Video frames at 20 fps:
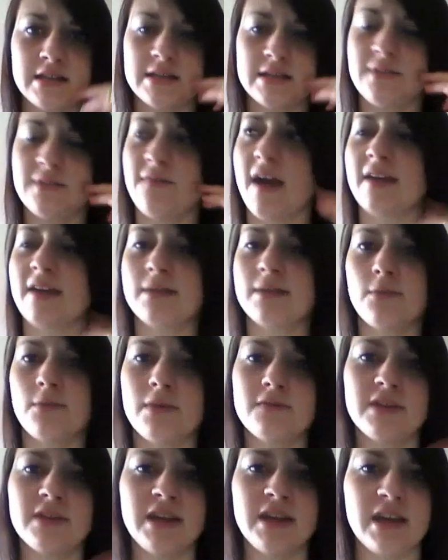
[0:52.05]
the fact that we
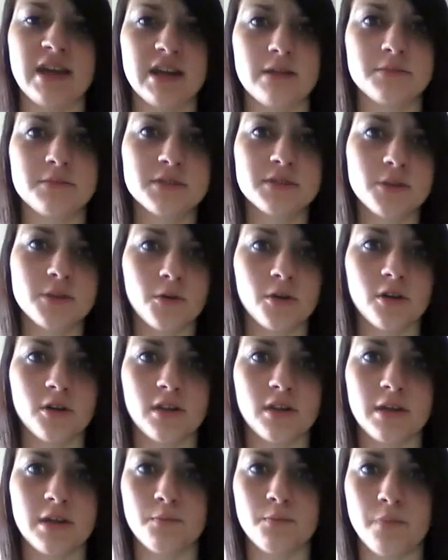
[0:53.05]
have to get up so
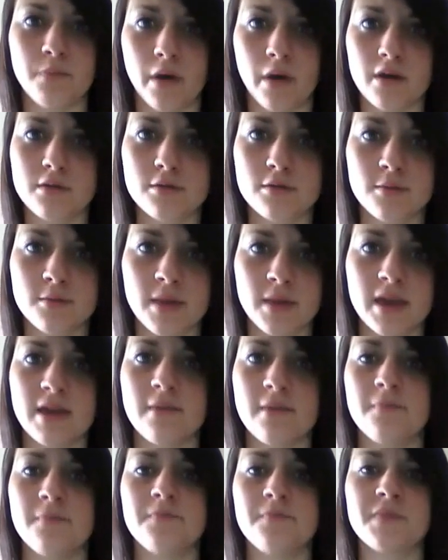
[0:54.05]
early bugs me,